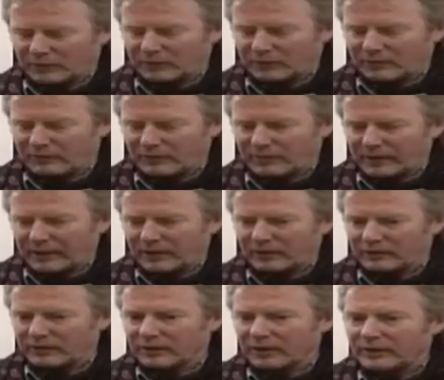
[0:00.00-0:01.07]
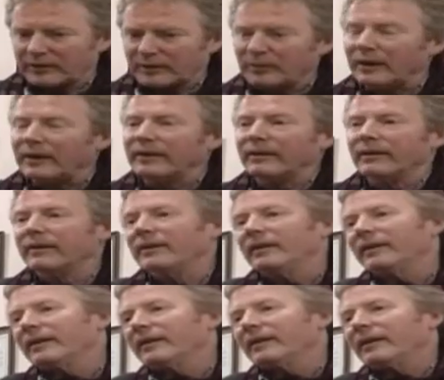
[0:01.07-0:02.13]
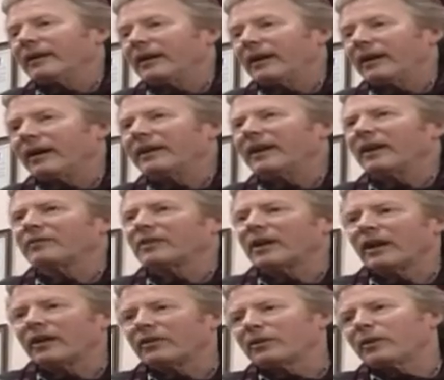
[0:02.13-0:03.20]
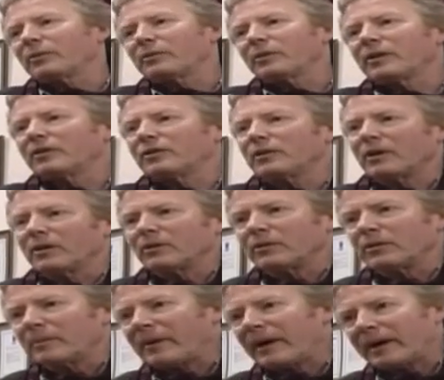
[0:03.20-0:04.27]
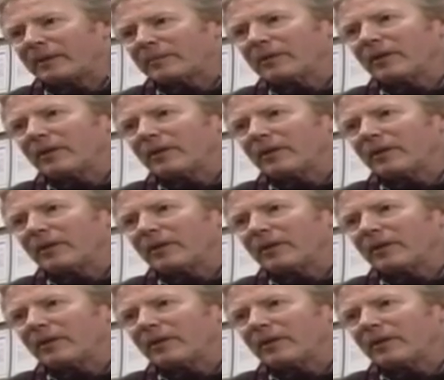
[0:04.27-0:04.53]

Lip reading: Meuross with the Flamingos in 91. And then I've done others. I was with a duo called the Panic